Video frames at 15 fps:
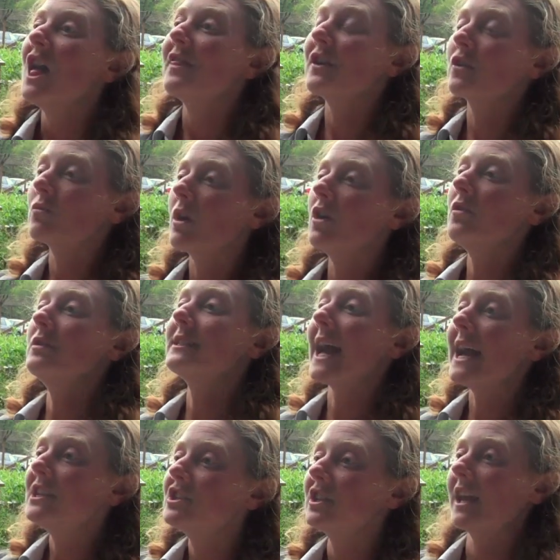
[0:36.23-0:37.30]
that grows
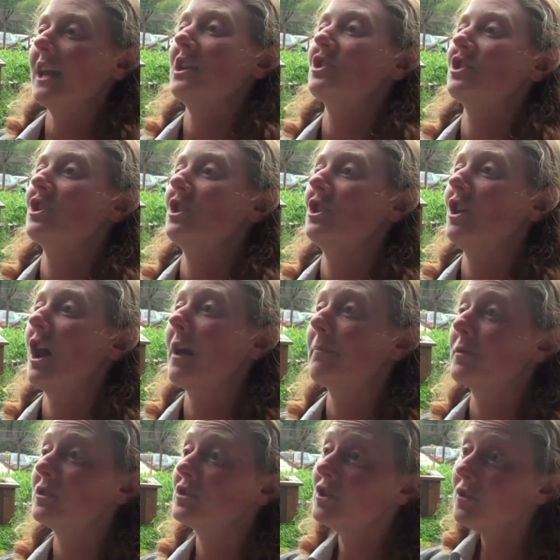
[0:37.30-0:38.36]
educational
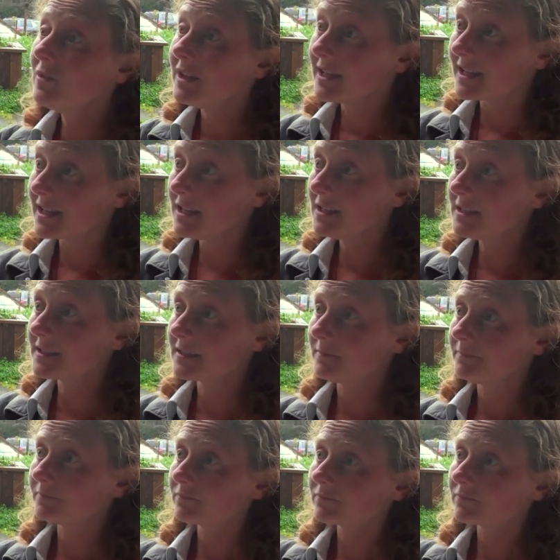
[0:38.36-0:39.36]
opportunities